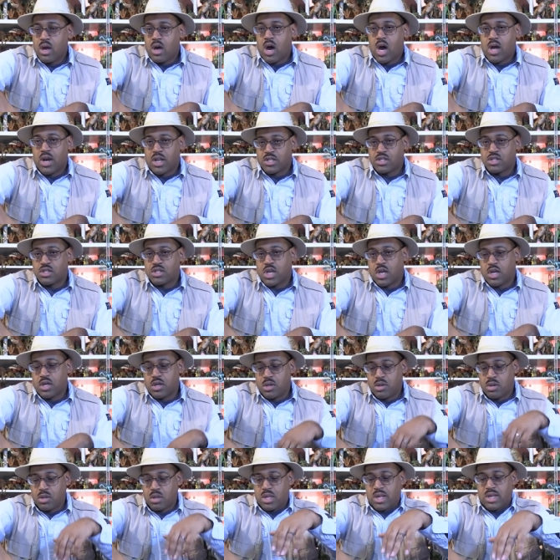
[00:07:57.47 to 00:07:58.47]
on its
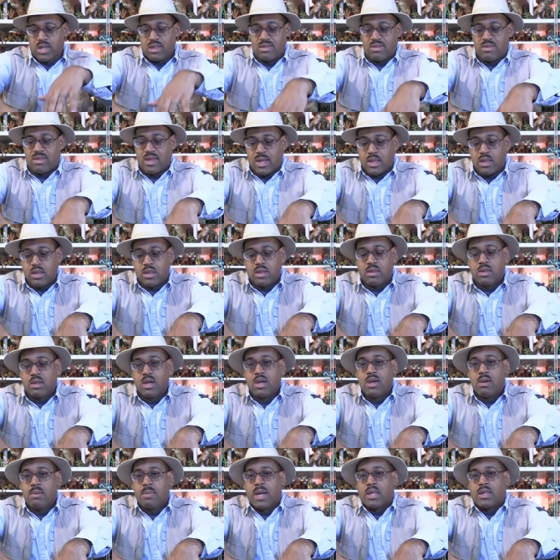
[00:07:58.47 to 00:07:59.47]
toes like this,
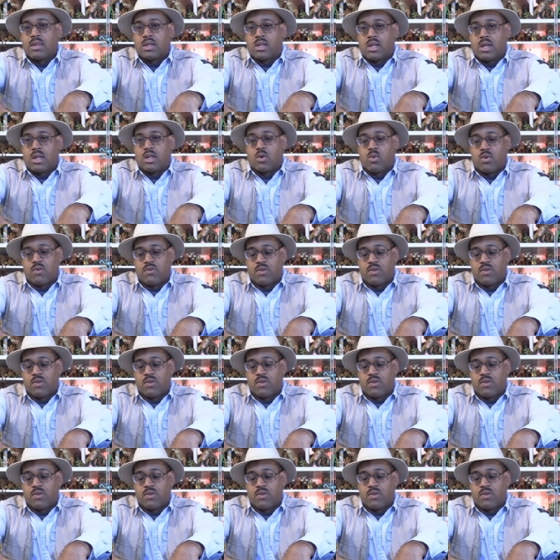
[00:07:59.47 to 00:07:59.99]
basically.